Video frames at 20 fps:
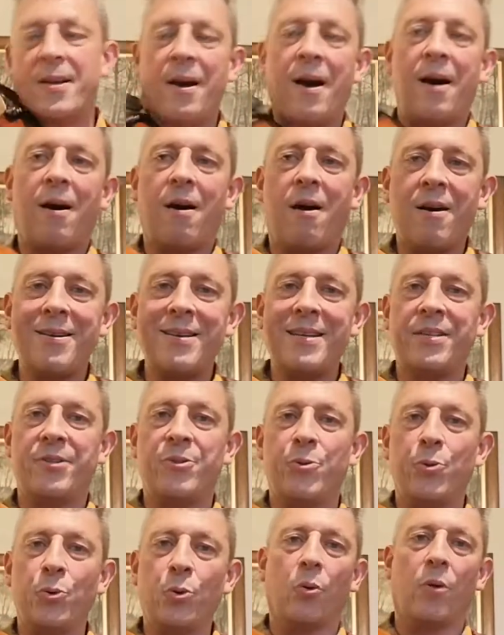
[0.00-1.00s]
a handy
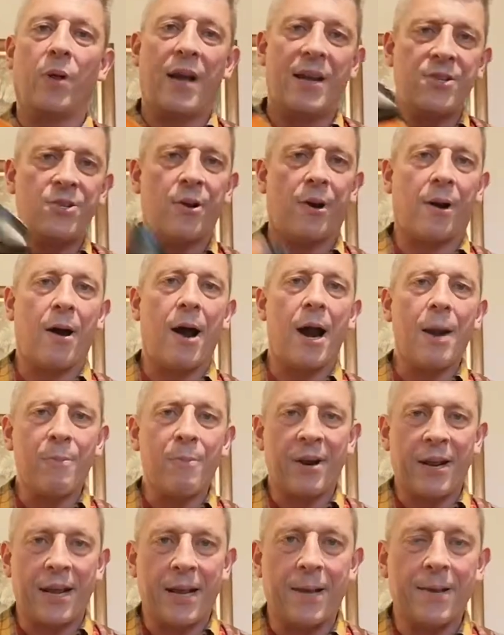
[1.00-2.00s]
tool in your
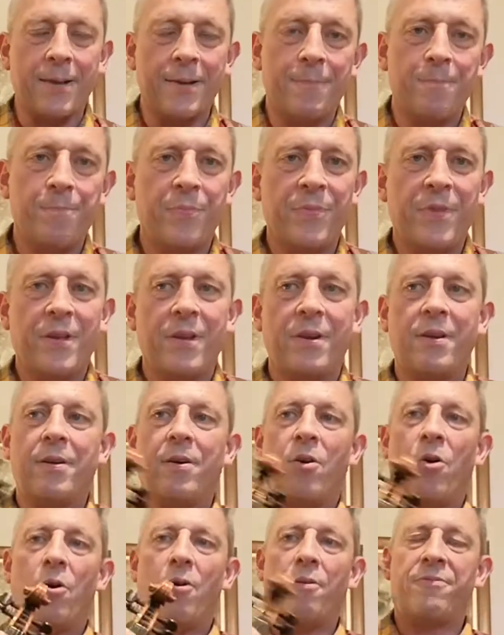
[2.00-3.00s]
armoury
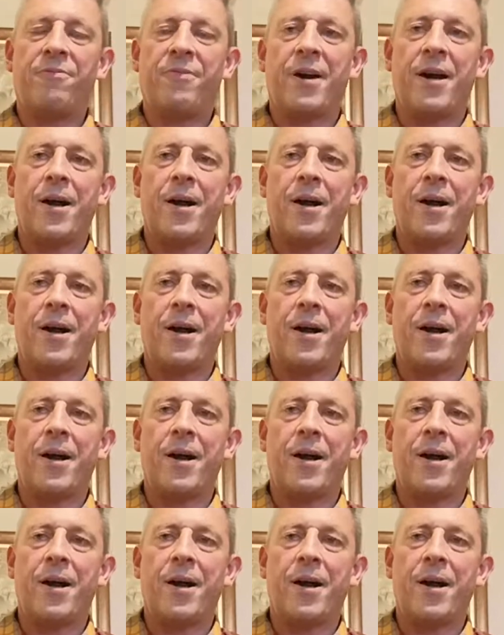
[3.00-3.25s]
of